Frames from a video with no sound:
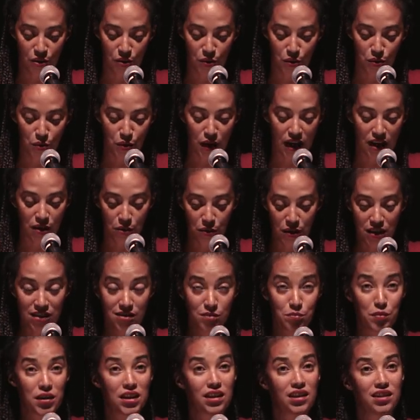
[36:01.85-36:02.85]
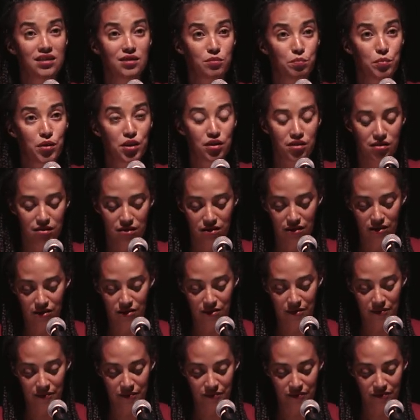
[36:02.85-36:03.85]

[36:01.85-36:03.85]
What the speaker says: When we speak, it's personal.